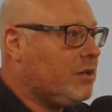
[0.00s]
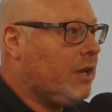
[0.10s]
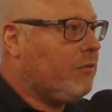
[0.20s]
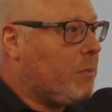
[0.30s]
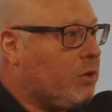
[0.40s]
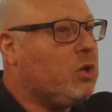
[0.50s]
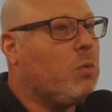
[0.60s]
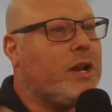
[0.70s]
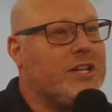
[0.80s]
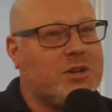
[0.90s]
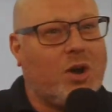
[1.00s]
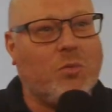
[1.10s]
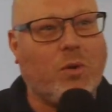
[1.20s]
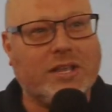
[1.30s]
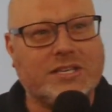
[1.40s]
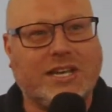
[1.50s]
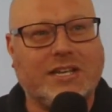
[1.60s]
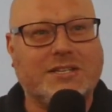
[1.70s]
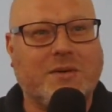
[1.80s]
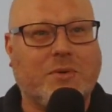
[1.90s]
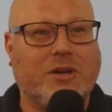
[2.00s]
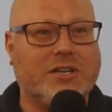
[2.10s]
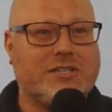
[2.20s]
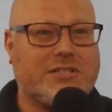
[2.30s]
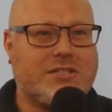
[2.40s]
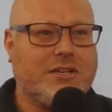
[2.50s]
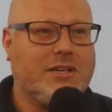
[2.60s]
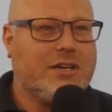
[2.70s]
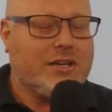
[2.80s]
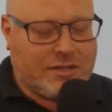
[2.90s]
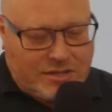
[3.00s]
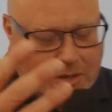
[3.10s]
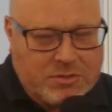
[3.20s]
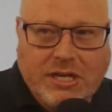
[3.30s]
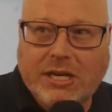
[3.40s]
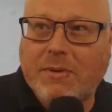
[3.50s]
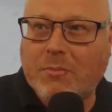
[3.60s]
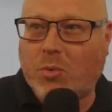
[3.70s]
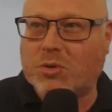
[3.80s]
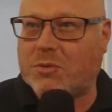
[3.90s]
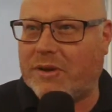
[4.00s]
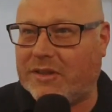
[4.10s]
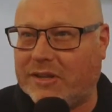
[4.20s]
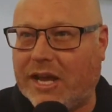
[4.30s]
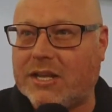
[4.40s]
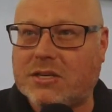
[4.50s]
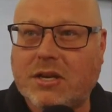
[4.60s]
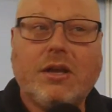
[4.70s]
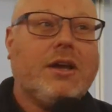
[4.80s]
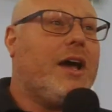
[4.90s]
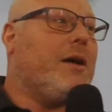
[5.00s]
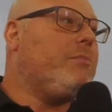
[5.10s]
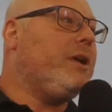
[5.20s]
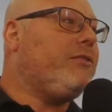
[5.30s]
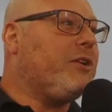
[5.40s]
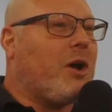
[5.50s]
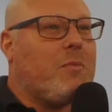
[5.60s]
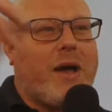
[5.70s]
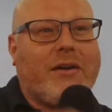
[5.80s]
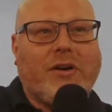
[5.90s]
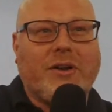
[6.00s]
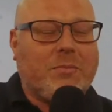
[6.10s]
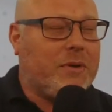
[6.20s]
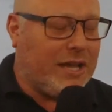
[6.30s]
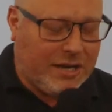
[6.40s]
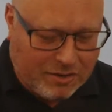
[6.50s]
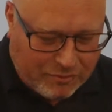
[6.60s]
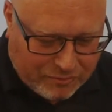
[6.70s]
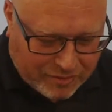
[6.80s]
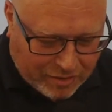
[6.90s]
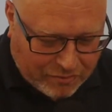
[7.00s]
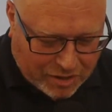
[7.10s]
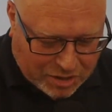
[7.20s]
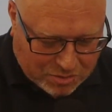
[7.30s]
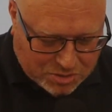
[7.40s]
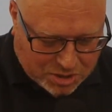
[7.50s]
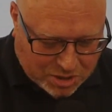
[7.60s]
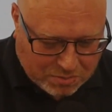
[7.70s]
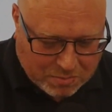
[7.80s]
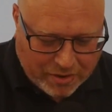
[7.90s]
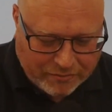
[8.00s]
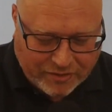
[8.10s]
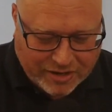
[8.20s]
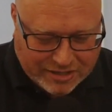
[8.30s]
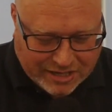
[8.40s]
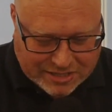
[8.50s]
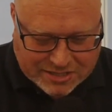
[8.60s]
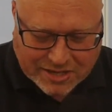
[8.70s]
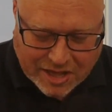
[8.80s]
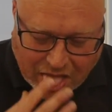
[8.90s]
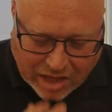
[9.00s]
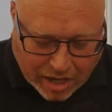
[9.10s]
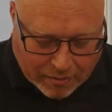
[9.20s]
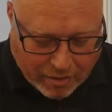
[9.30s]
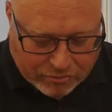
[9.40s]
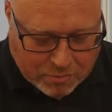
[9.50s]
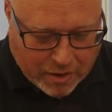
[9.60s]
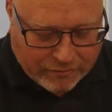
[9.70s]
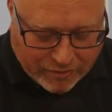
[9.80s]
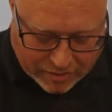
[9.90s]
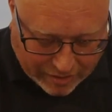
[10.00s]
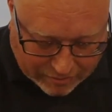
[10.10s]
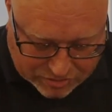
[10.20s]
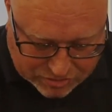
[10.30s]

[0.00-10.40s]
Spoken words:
If you put new wine into old wineskins, it bursts. There was a little bit more to it than that. But if you go back right at the beginning of our YouTube, you might find it. After about 5 hours